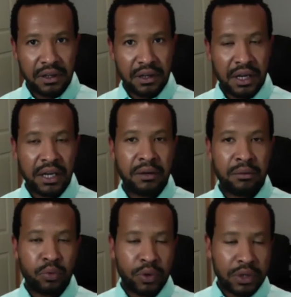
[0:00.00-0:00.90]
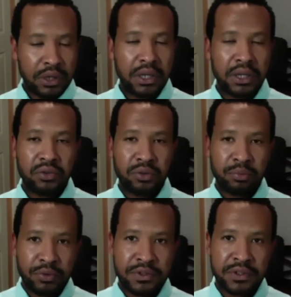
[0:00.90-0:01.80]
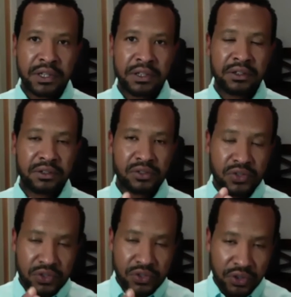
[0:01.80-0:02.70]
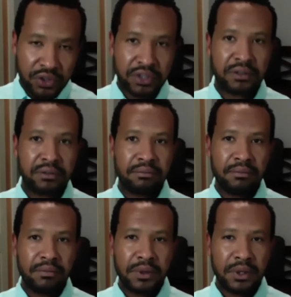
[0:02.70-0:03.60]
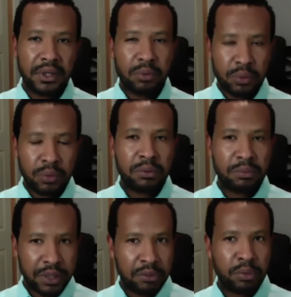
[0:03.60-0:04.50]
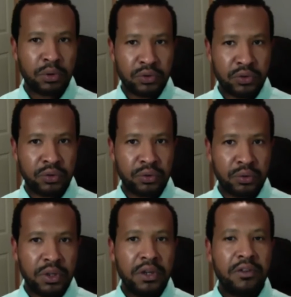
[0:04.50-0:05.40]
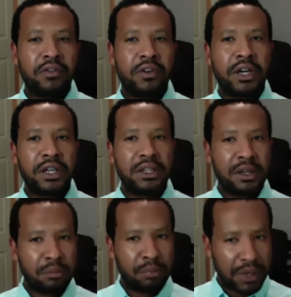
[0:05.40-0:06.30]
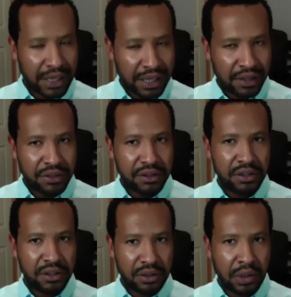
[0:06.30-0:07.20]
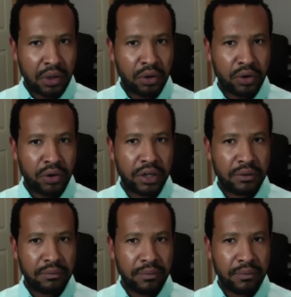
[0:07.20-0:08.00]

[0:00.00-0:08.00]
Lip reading: I am 100% certain that we will be able to find a path in the long run.